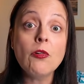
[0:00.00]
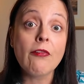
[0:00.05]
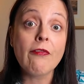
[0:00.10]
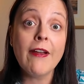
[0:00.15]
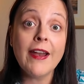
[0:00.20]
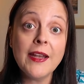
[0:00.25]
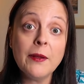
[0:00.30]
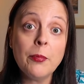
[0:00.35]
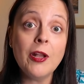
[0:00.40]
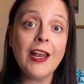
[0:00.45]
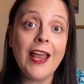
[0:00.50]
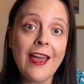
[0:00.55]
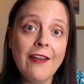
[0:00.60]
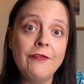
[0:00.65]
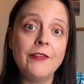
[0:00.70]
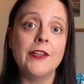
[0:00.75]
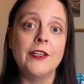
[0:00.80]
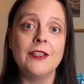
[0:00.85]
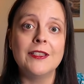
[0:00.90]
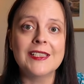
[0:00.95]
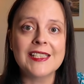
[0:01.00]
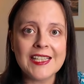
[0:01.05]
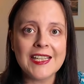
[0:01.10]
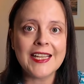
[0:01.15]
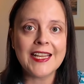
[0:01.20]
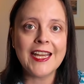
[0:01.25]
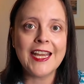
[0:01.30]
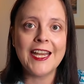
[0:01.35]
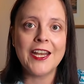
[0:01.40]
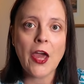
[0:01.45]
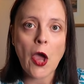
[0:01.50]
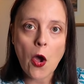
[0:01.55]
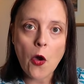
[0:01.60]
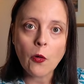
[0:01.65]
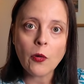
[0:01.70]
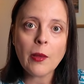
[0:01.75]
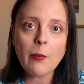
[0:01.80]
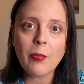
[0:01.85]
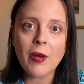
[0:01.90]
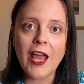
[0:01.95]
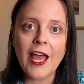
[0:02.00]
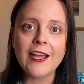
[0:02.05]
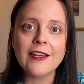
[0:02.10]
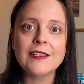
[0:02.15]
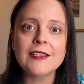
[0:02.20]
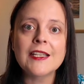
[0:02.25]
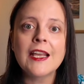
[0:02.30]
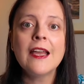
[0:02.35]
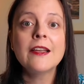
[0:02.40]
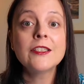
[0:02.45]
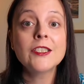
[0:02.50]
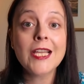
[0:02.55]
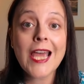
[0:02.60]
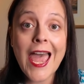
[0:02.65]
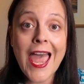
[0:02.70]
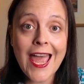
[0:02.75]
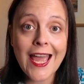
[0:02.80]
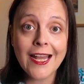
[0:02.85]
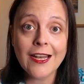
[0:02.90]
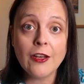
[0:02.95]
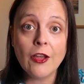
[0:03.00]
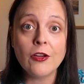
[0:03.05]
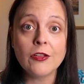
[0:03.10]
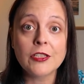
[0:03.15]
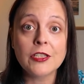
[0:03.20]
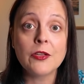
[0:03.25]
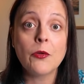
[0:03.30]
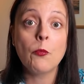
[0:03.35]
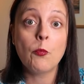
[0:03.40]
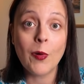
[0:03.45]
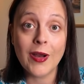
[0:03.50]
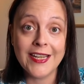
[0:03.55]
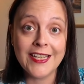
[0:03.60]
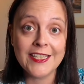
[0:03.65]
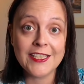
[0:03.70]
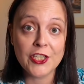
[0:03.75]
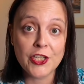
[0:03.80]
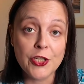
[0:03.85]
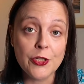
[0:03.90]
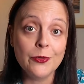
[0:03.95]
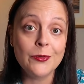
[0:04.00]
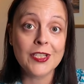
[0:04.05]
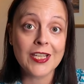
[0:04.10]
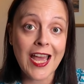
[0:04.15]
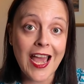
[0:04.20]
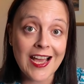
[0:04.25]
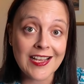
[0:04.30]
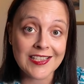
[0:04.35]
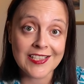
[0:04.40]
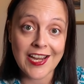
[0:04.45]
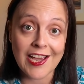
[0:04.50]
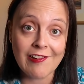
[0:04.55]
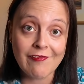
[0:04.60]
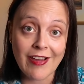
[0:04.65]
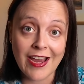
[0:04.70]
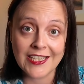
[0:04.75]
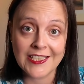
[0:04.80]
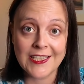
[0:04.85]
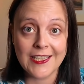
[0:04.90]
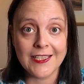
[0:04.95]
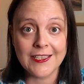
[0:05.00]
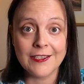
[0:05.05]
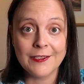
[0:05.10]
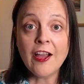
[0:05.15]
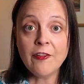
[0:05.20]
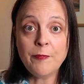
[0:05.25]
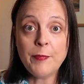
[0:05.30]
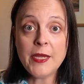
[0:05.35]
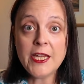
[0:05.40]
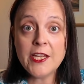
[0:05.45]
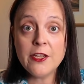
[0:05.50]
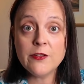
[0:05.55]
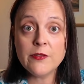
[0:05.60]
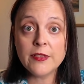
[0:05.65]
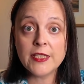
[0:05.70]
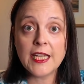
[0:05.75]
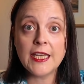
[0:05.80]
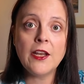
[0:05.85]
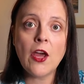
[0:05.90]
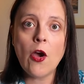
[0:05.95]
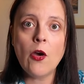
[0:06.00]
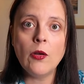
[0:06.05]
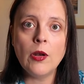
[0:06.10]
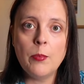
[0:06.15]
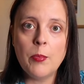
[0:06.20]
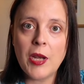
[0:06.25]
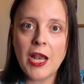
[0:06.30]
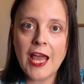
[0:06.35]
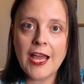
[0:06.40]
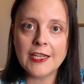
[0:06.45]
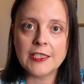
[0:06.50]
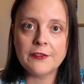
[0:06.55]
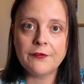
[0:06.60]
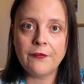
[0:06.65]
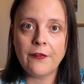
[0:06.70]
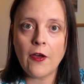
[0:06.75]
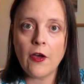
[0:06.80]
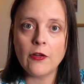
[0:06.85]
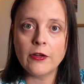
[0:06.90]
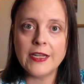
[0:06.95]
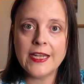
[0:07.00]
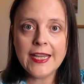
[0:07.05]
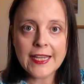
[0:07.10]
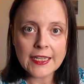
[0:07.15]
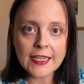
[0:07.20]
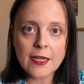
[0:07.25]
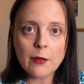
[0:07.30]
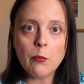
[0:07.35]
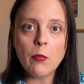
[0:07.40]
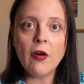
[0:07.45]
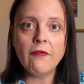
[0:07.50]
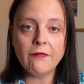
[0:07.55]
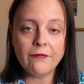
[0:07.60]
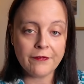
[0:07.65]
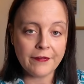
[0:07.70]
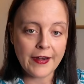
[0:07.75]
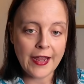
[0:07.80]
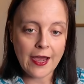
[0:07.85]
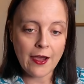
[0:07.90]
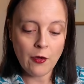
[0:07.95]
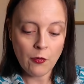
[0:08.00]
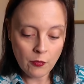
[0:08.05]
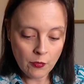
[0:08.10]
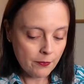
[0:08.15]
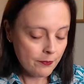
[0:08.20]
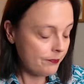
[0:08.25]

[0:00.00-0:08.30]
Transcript: credible evidence linking Olaplex to hair loss when it's used as directed. I've been using Olaplex for nearly a month now.